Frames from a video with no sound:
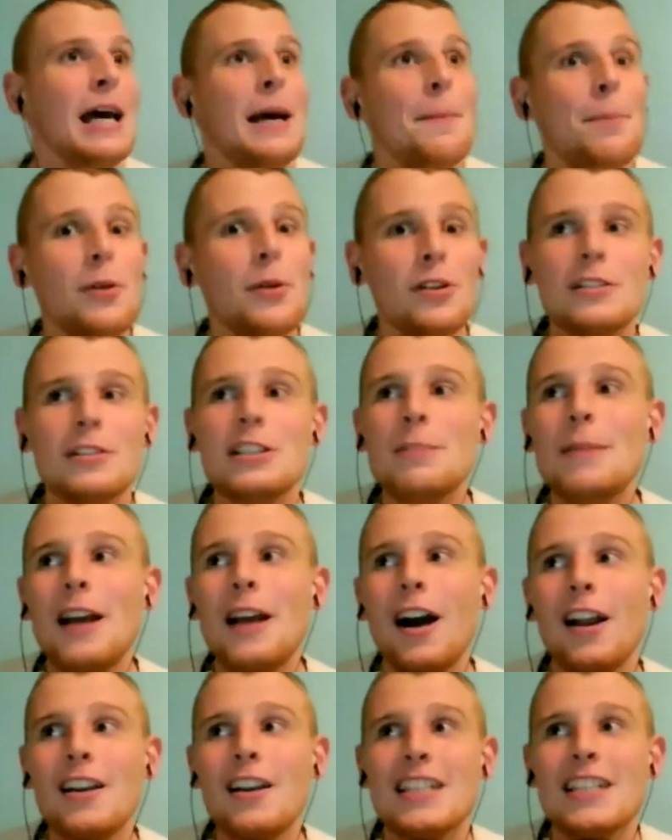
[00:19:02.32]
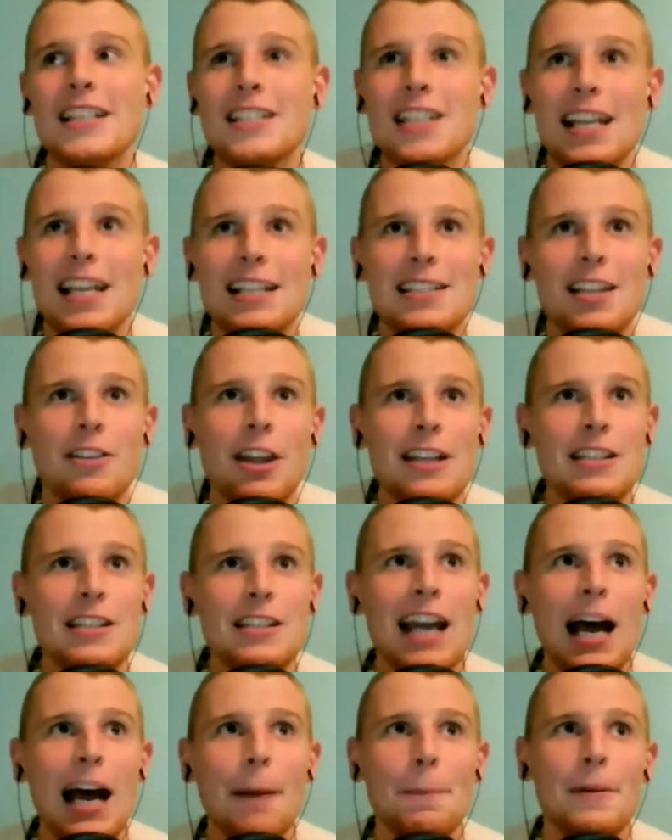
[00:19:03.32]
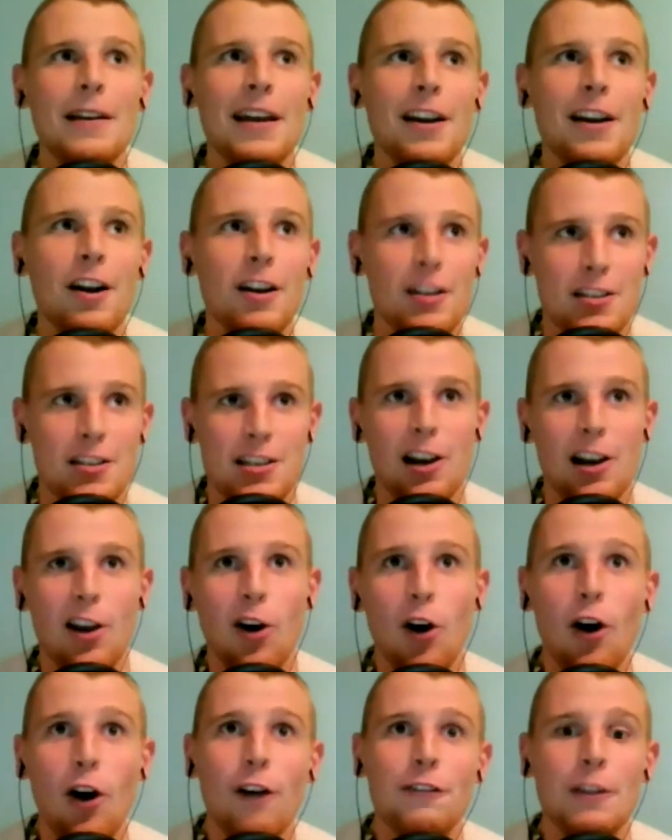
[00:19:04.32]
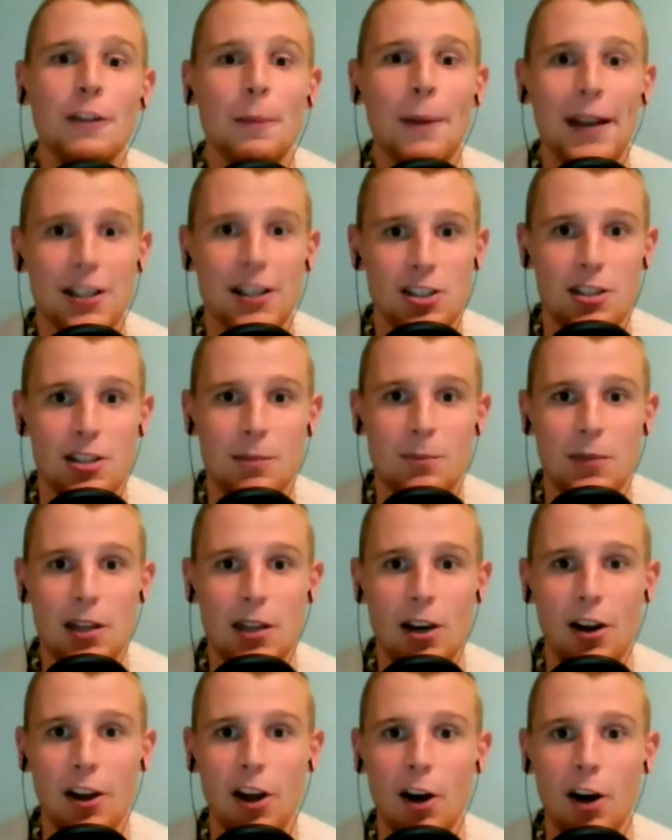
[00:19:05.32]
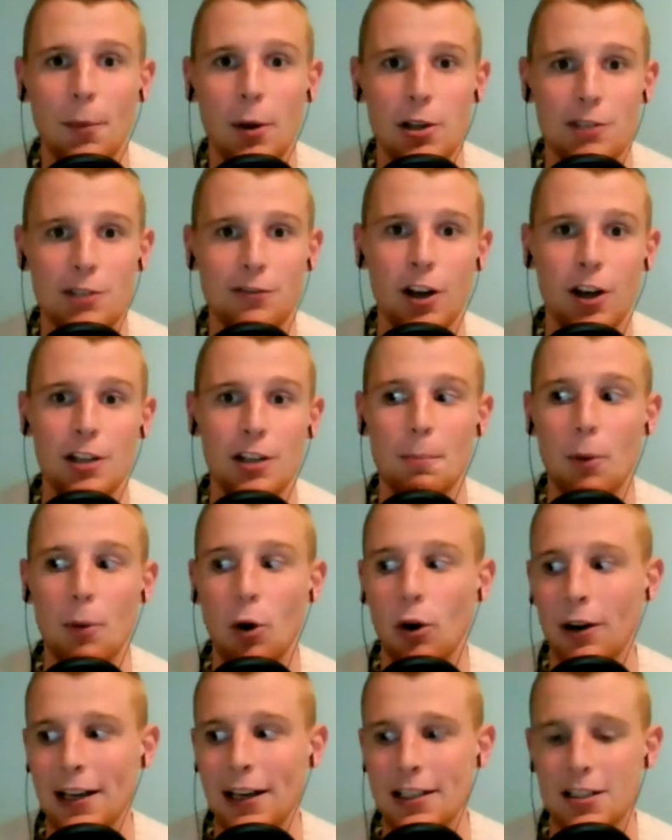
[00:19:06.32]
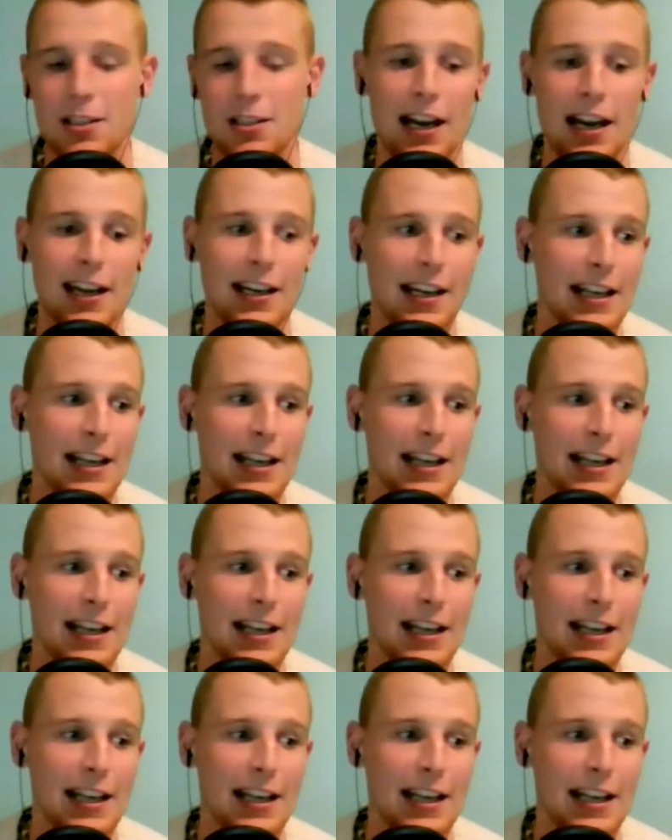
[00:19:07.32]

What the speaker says: But to be honest, it's the things that happen at Arsenal off the pitch that I almost find more entertaining.